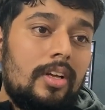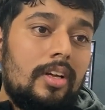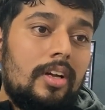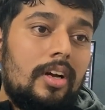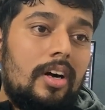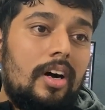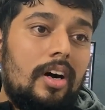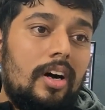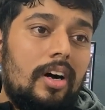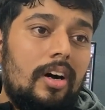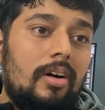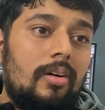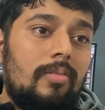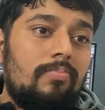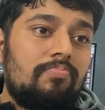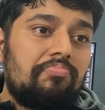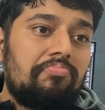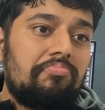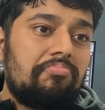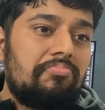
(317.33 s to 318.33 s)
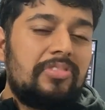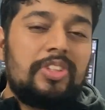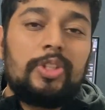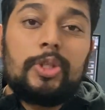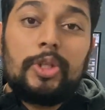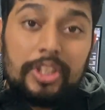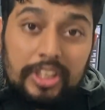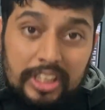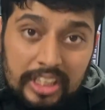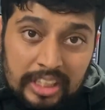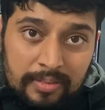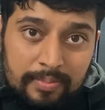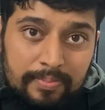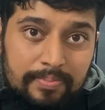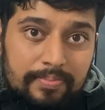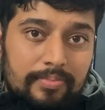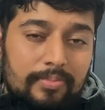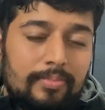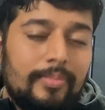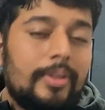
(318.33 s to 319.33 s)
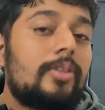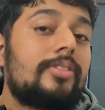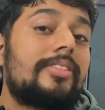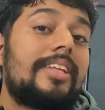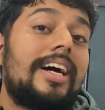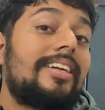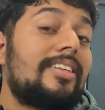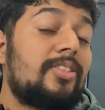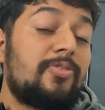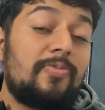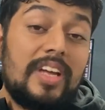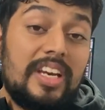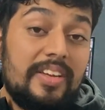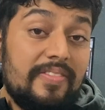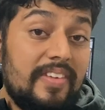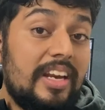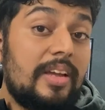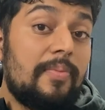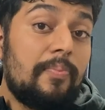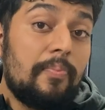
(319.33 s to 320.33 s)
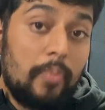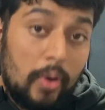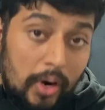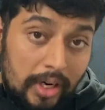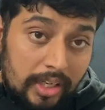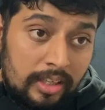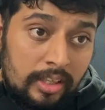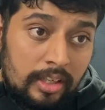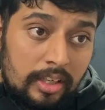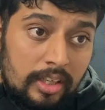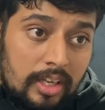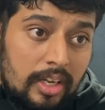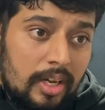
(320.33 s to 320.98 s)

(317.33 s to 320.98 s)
dirty, because that is very, very important.